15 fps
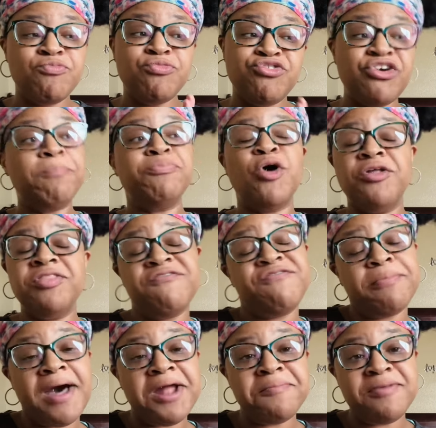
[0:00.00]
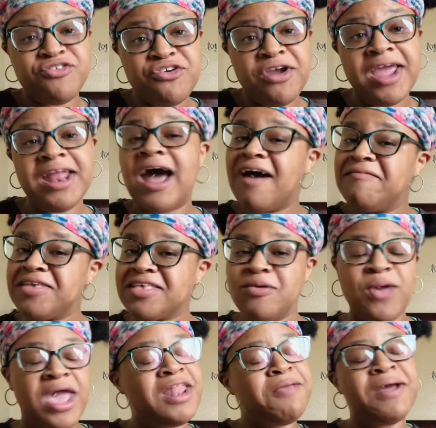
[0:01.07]
jumped on the phlebotomy train, obviously
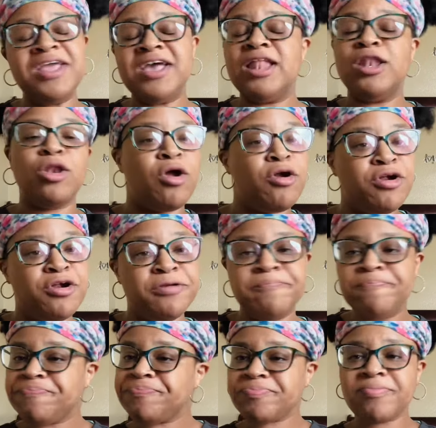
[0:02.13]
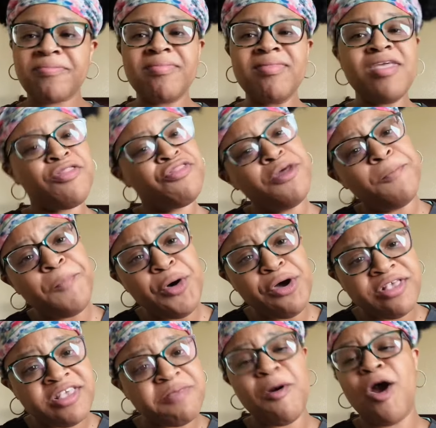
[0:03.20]
anybody can learn the book
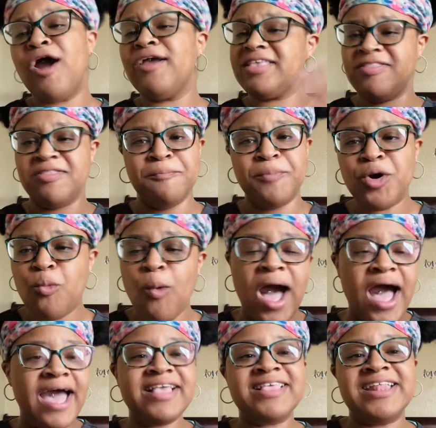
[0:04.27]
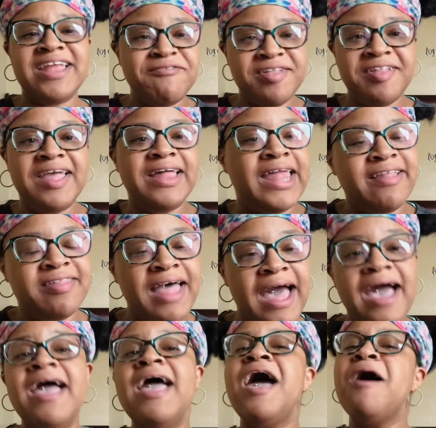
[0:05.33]
smarts and the book wise and everything like
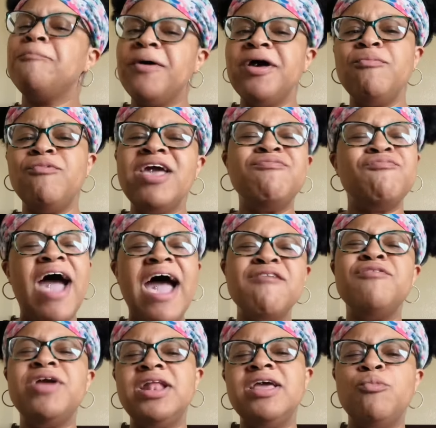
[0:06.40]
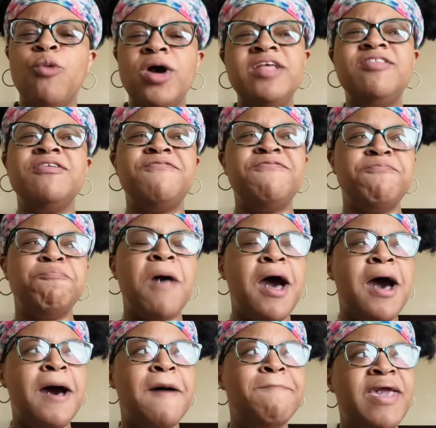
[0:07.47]
that, but I really wanted
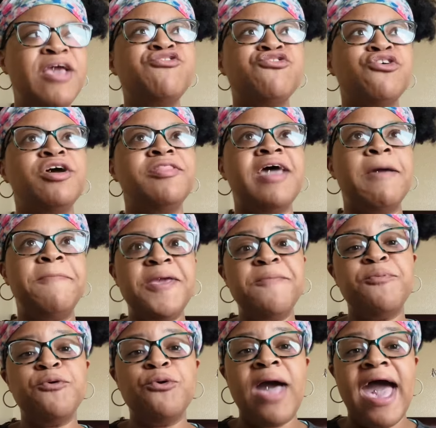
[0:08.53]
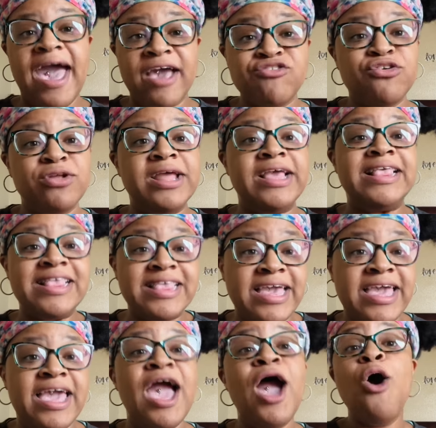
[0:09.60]
to make sure that people actually
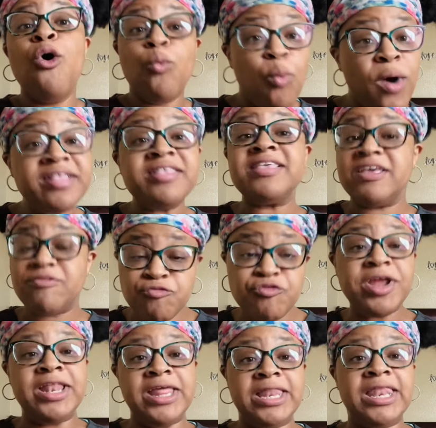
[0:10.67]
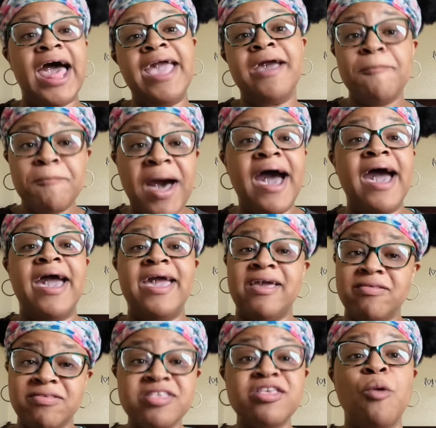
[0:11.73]
see what's it really like by
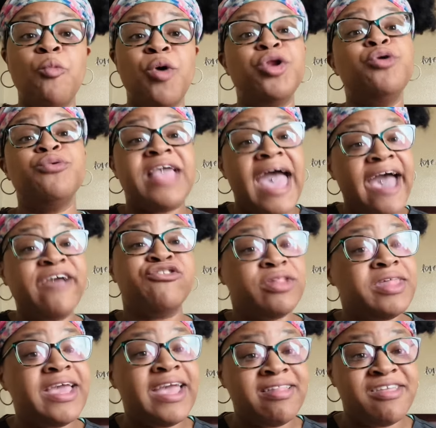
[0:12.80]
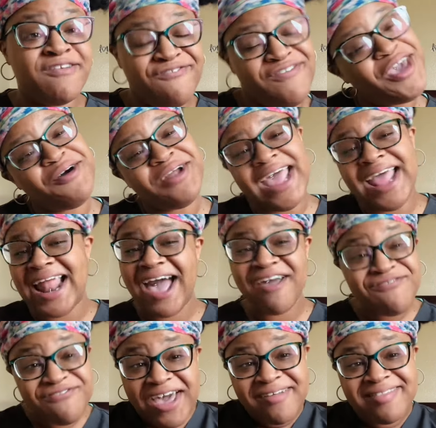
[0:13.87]
someone who's actually in the field. And I
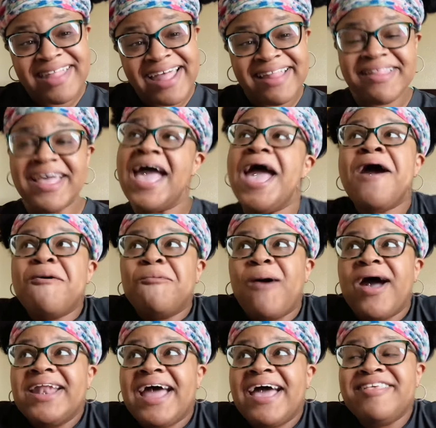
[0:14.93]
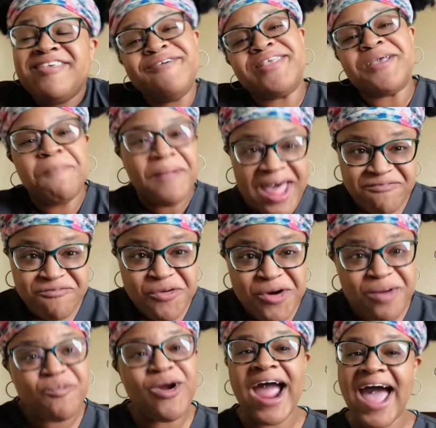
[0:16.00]
felt that why not use a platform
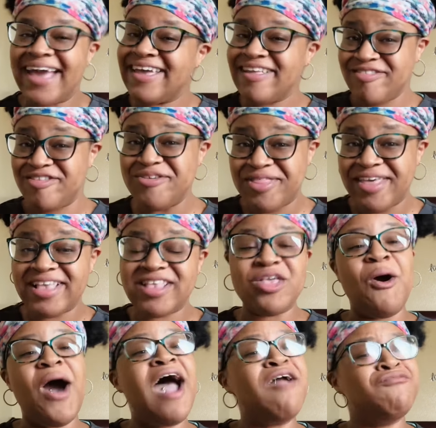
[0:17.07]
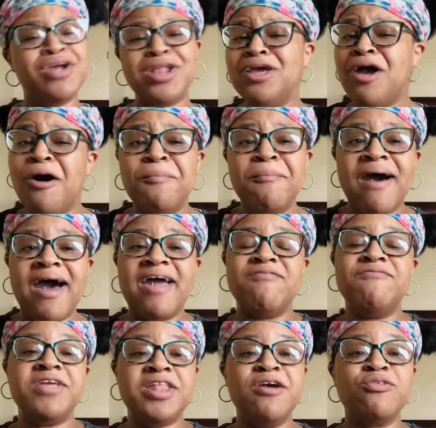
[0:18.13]
where I can do this? So I really hope my
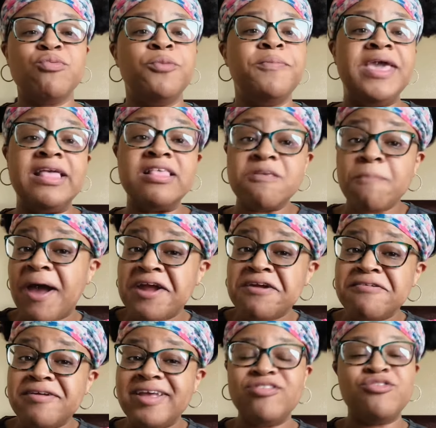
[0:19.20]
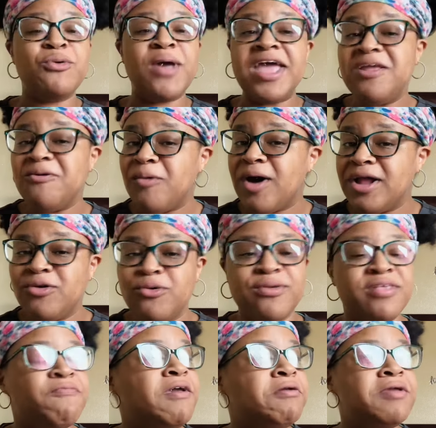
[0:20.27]
videos will be inspiring to anyone who is
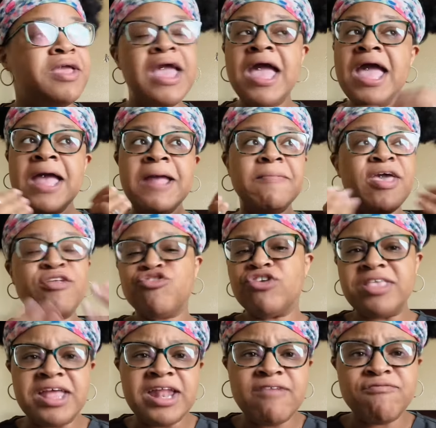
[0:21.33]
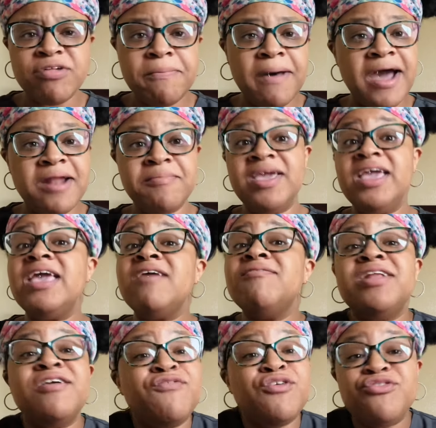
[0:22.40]
very interested in phlebotomy, even
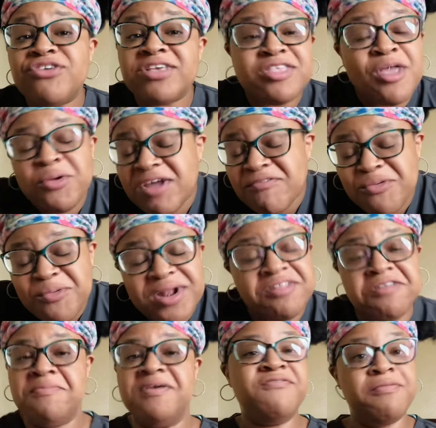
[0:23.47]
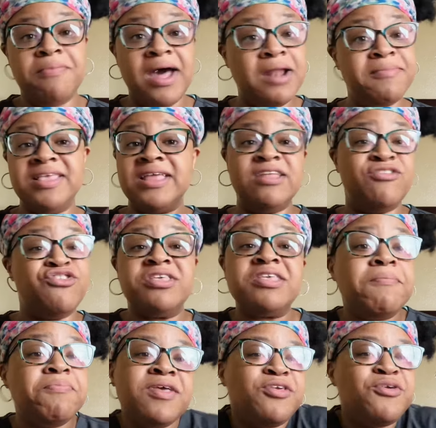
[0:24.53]
if you just don't ever want to be a phlebotomist and it's just
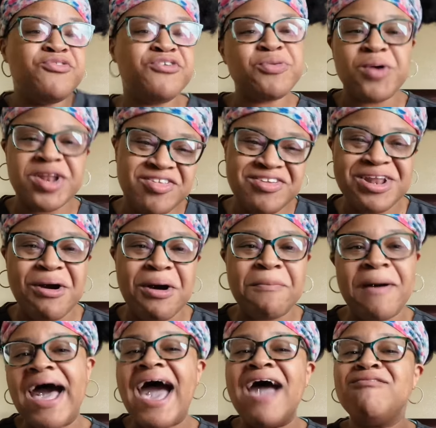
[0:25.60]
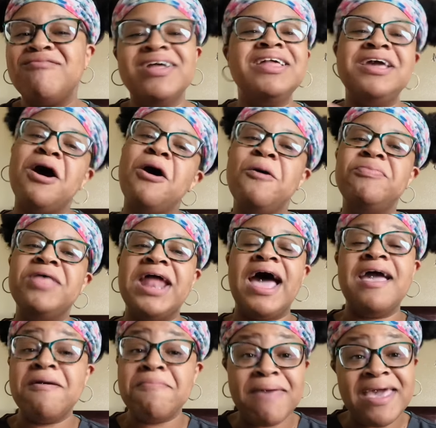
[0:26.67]
something you just wanted to know about. I really hope that I
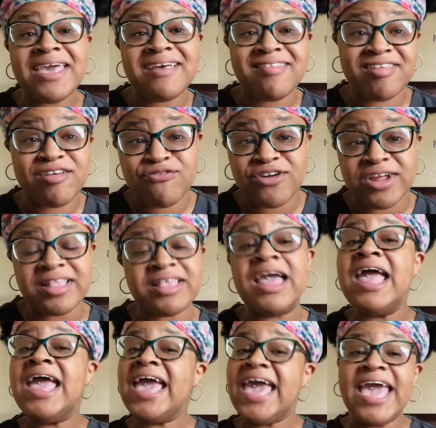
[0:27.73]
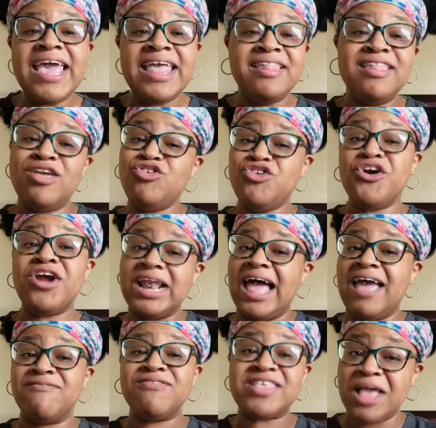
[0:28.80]
am making a difference in your
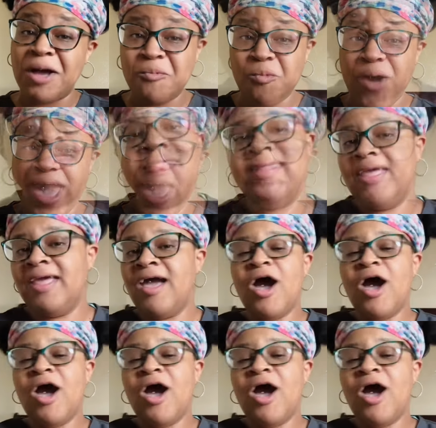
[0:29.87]
life some way.